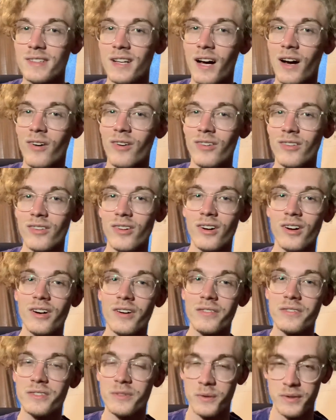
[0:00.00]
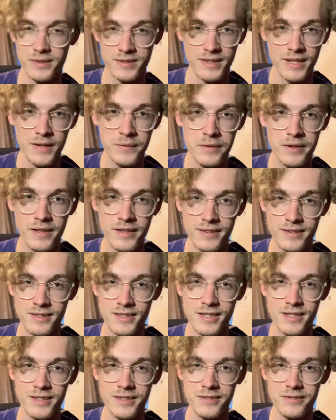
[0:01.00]
I would love to examine it,
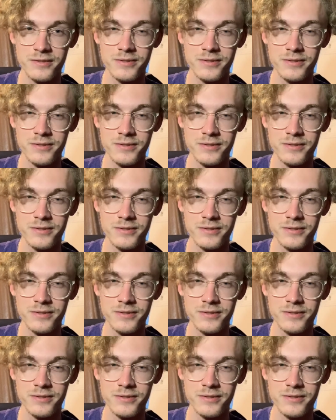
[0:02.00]
see if